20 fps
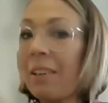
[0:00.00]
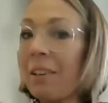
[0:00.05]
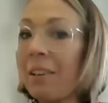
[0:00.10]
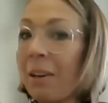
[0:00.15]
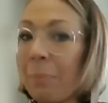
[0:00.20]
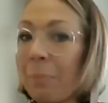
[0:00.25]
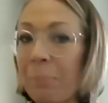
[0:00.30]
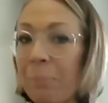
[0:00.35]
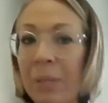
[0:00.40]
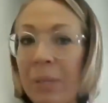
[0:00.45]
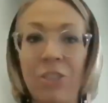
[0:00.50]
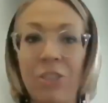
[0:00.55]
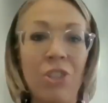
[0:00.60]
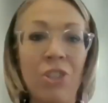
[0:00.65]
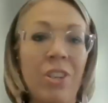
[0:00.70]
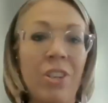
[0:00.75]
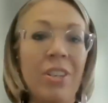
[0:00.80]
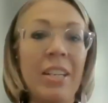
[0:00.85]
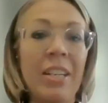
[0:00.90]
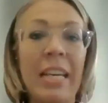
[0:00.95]
a big
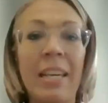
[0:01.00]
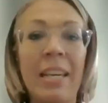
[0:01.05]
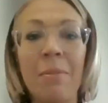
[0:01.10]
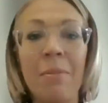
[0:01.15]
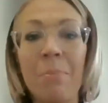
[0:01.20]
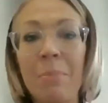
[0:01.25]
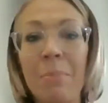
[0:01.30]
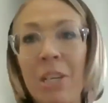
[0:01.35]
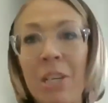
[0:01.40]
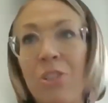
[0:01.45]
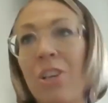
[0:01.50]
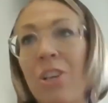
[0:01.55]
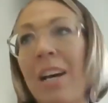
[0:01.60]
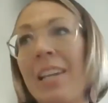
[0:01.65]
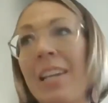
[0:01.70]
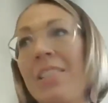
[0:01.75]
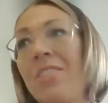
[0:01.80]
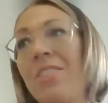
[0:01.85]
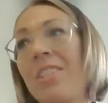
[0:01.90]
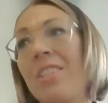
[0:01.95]
journey, big
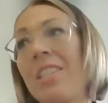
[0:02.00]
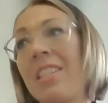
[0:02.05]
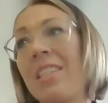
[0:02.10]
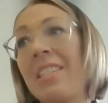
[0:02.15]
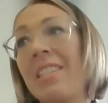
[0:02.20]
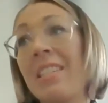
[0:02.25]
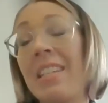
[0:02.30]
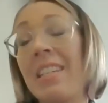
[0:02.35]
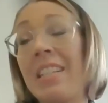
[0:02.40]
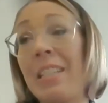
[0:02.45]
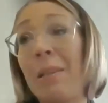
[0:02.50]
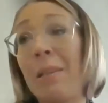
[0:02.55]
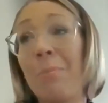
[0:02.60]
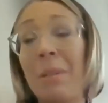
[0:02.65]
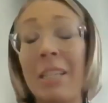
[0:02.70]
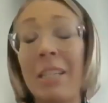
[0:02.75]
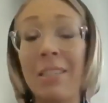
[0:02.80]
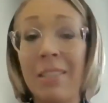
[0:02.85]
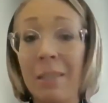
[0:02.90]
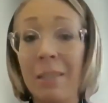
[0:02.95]
challenges. In
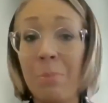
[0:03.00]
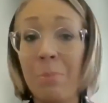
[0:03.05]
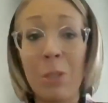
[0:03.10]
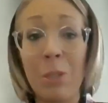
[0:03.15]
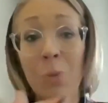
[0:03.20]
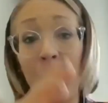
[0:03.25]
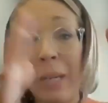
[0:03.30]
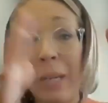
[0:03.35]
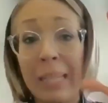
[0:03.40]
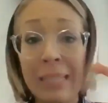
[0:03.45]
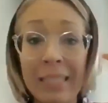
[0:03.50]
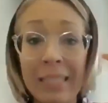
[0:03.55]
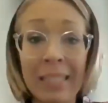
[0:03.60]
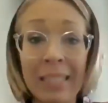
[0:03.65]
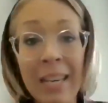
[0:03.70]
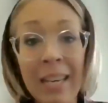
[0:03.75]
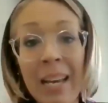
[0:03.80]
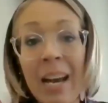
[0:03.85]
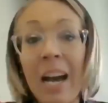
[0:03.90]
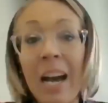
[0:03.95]
between,
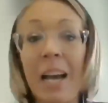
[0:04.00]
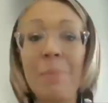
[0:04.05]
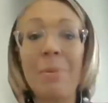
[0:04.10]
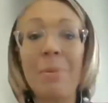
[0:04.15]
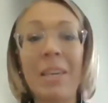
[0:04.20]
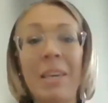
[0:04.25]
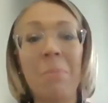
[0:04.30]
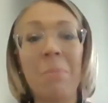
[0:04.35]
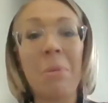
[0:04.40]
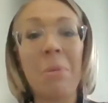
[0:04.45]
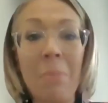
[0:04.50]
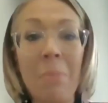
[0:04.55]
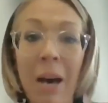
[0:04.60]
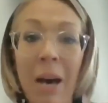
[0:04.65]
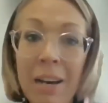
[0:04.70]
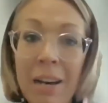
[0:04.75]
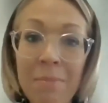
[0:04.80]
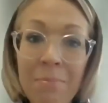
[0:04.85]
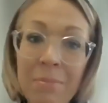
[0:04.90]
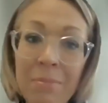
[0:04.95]
I became a
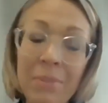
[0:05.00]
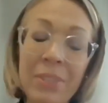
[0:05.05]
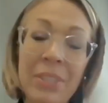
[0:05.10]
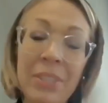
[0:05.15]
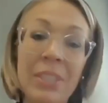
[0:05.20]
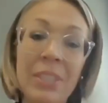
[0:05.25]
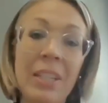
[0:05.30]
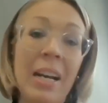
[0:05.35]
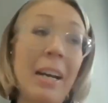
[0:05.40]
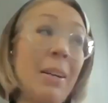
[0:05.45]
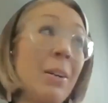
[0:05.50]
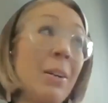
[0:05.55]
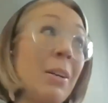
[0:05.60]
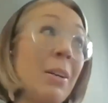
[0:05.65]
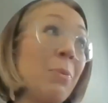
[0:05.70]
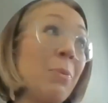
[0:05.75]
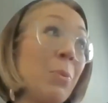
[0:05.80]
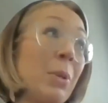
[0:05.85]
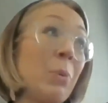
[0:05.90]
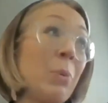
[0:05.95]
mom.
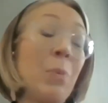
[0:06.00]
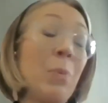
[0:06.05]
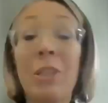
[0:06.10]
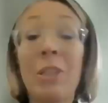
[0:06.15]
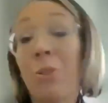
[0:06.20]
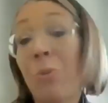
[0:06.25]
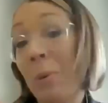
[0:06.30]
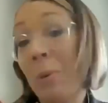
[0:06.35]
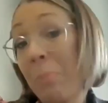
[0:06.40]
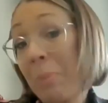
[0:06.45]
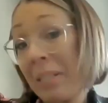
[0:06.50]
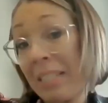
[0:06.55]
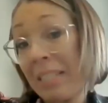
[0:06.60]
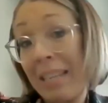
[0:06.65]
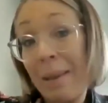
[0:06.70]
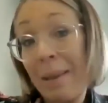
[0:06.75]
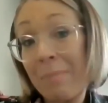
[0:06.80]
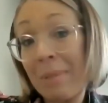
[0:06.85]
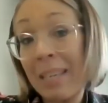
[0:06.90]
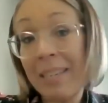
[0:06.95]
We went through a
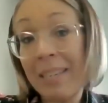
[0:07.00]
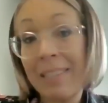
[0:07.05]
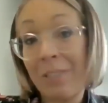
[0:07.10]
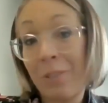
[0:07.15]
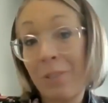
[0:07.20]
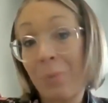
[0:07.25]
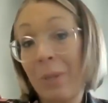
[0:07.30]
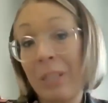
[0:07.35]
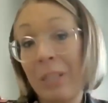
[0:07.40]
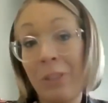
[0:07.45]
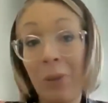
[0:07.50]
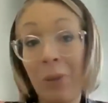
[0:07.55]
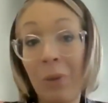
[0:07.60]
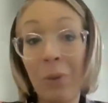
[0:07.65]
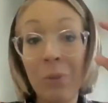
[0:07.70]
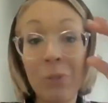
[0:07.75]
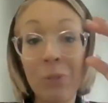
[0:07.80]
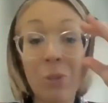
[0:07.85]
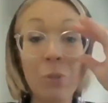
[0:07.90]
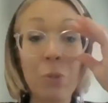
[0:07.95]
pandemic, as you well
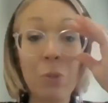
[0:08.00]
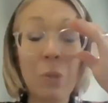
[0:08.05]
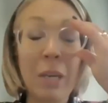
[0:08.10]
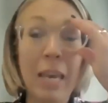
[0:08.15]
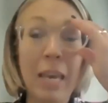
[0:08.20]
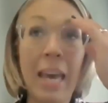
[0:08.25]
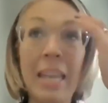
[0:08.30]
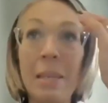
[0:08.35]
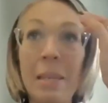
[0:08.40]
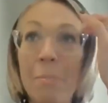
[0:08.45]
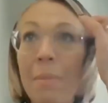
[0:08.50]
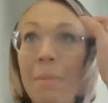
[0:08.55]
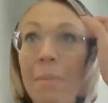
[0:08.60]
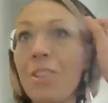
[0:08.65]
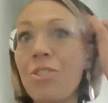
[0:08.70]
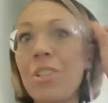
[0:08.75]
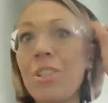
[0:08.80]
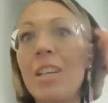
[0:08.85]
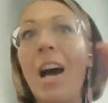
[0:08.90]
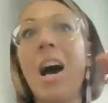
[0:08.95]
know, so you can
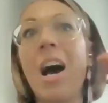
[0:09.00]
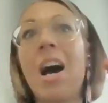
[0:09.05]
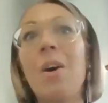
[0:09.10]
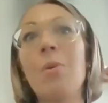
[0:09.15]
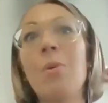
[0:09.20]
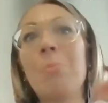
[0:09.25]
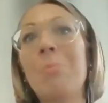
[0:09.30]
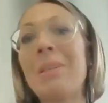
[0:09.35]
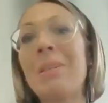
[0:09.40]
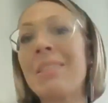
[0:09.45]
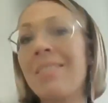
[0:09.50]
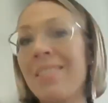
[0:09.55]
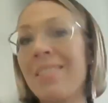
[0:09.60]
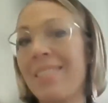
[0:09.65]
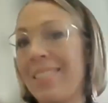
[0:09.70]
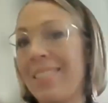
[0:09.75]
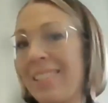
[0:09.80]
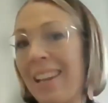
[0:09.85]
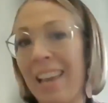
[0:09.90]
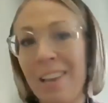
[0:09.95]
imagine how a
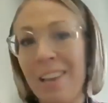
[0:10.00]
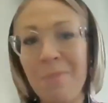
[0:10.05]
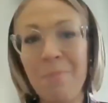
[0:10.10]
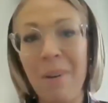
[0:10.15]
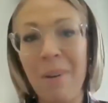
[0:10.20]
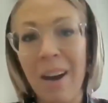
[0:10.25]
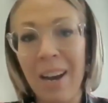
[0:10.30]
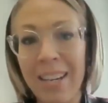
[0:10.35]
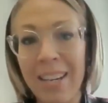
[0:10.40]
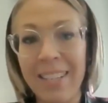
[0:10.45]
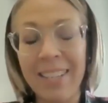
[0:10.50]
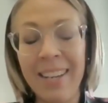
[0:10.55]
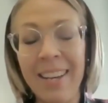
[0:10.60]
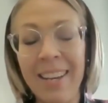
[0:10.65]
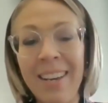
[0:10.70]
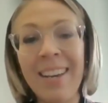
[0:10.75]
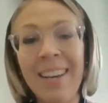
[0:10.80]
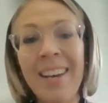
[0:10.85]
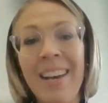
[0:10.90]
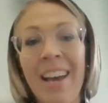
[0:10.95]
business like mine
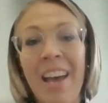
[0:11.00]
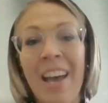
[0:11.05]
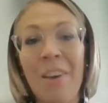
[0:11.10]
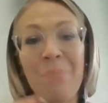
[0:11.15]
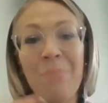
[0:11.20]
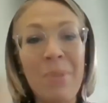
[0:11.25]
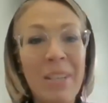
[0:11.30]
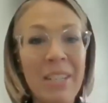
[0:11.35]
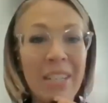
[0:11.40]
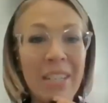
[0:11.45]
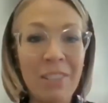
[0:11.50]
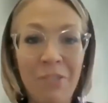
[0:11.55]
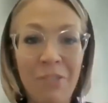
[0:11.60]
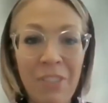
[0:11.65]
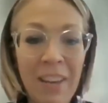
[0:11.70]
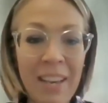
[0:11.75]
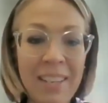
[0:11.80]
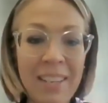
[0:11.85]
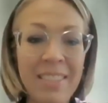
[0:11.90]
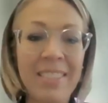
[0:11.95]
have been
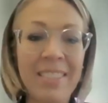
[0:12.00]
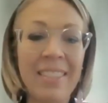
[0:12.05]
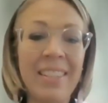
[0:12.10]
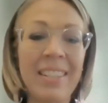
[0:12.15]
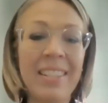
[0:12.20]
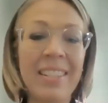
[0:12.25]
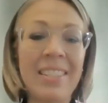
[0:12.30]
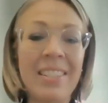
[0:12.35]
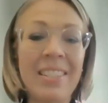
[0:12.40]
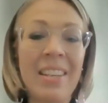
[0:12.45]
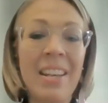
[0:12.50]
affected.